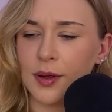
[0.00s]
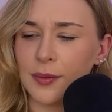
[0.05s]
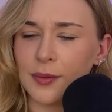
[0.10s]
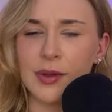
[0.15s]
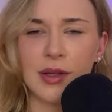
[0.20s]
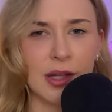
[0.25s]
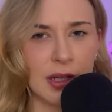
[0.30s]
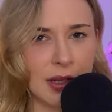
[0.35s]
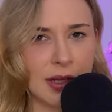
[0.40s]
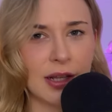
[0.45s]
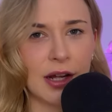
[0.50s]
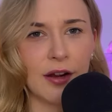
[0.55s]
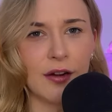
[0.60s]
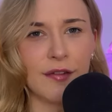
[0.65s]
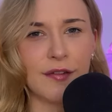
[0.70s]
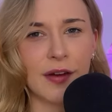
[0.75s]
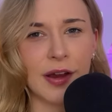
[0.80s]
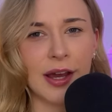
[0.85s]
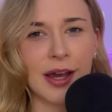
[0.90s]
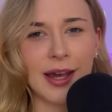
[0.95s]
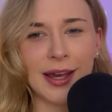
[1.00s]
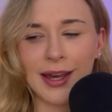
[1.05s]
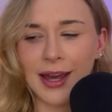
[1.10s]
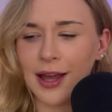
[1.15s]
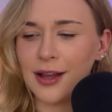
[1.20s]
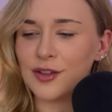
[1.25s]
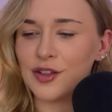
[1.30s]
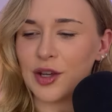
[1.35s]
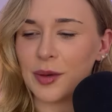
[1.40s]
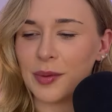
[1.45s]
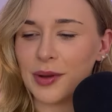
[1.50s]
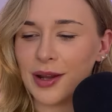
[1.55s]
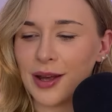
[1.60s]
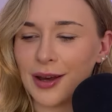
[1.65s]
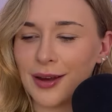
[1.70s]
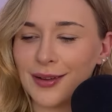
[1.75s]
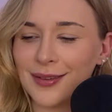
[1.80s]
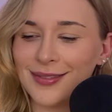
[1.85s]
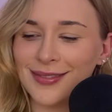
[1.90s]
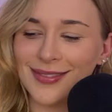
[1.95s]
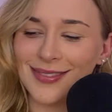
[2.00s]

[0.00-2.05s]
We're going to clarify it again, Gemini.